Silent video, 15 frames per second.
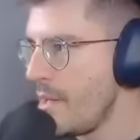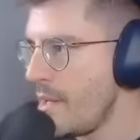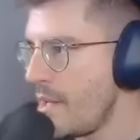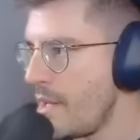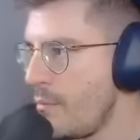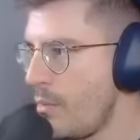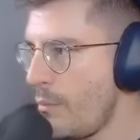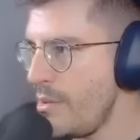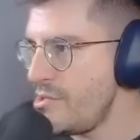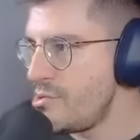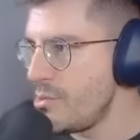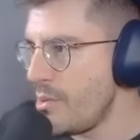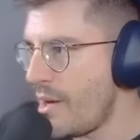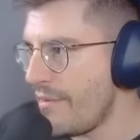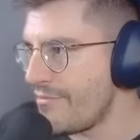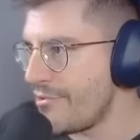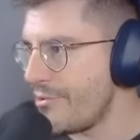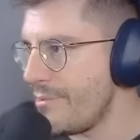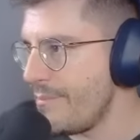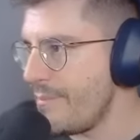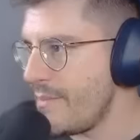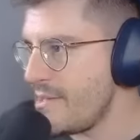And what we do
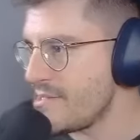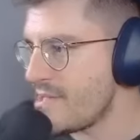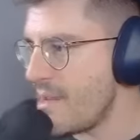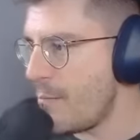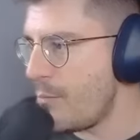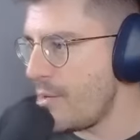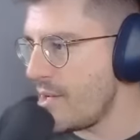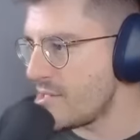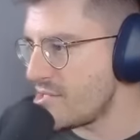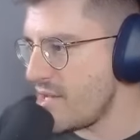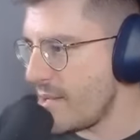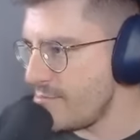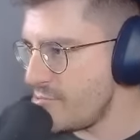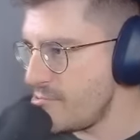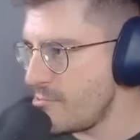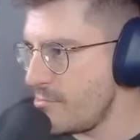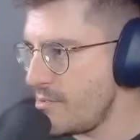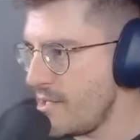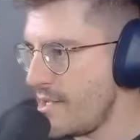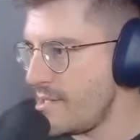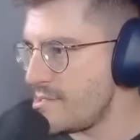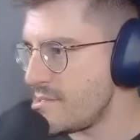after is that we attempt to
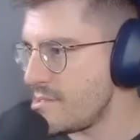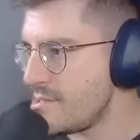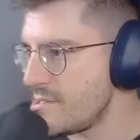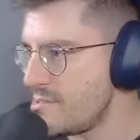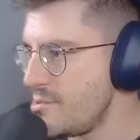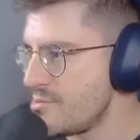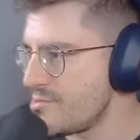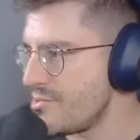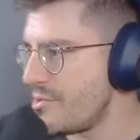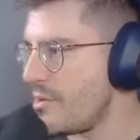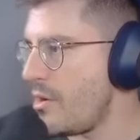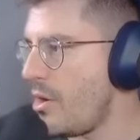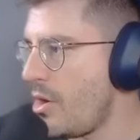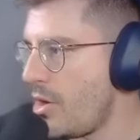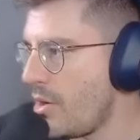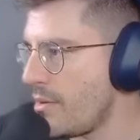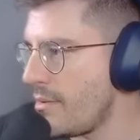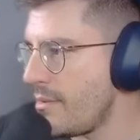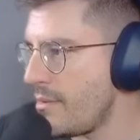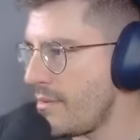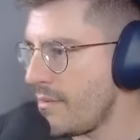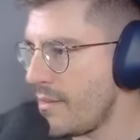create this user
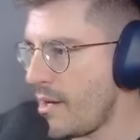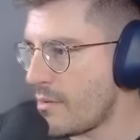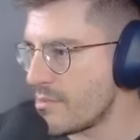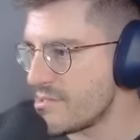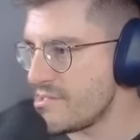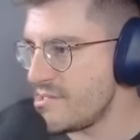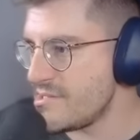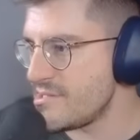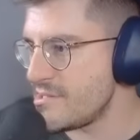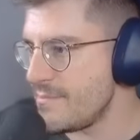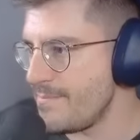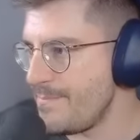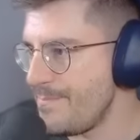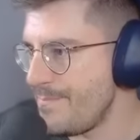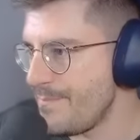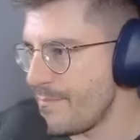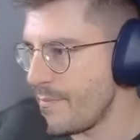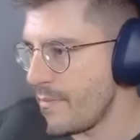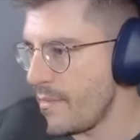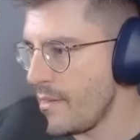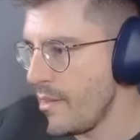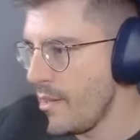on our system.
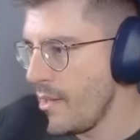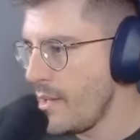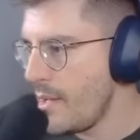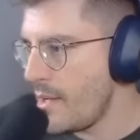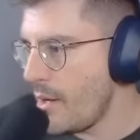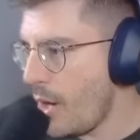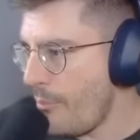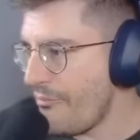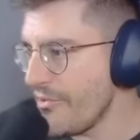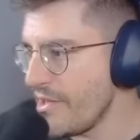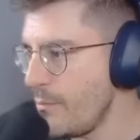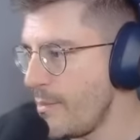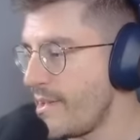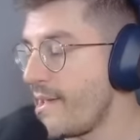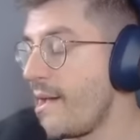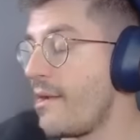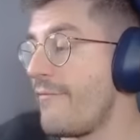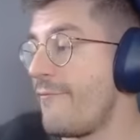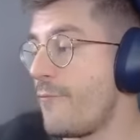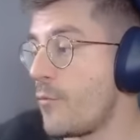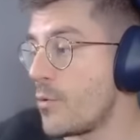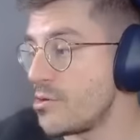And hopefully we get a
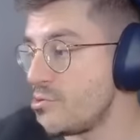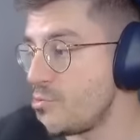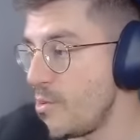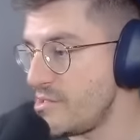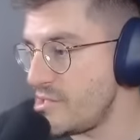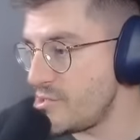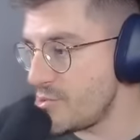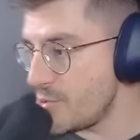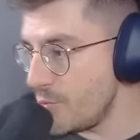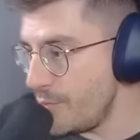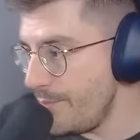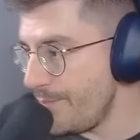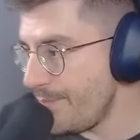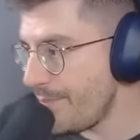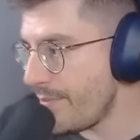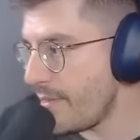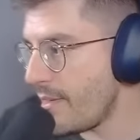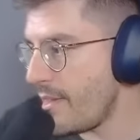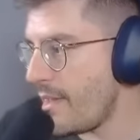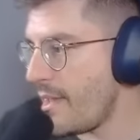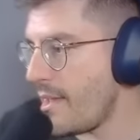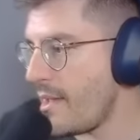422,
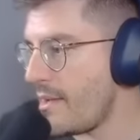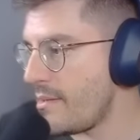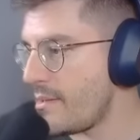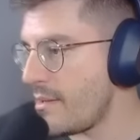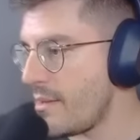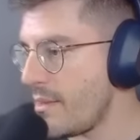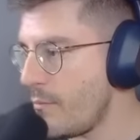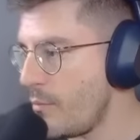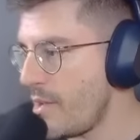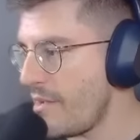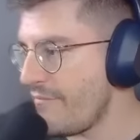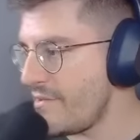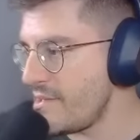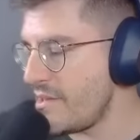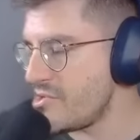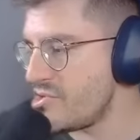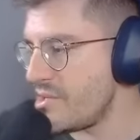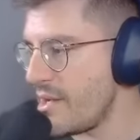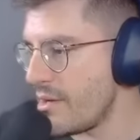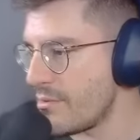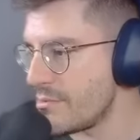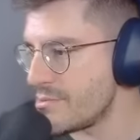and we have validation
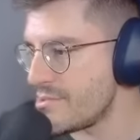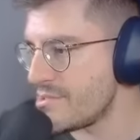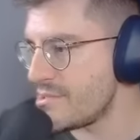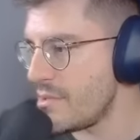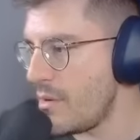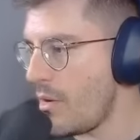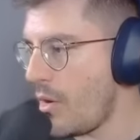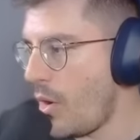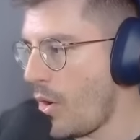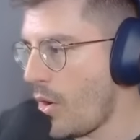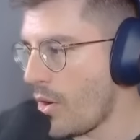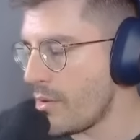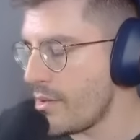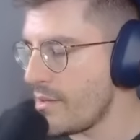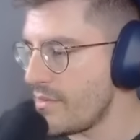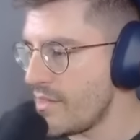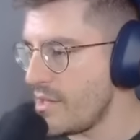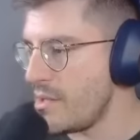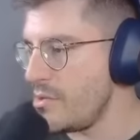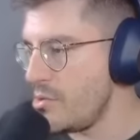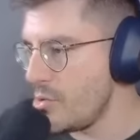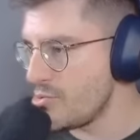errors on
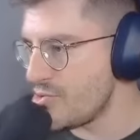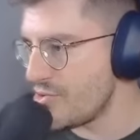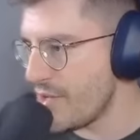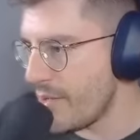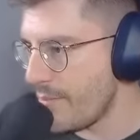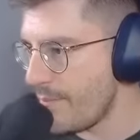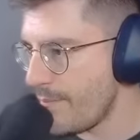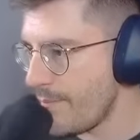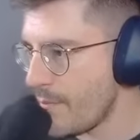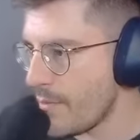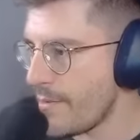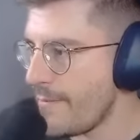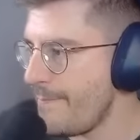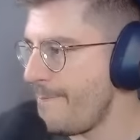the username, okay?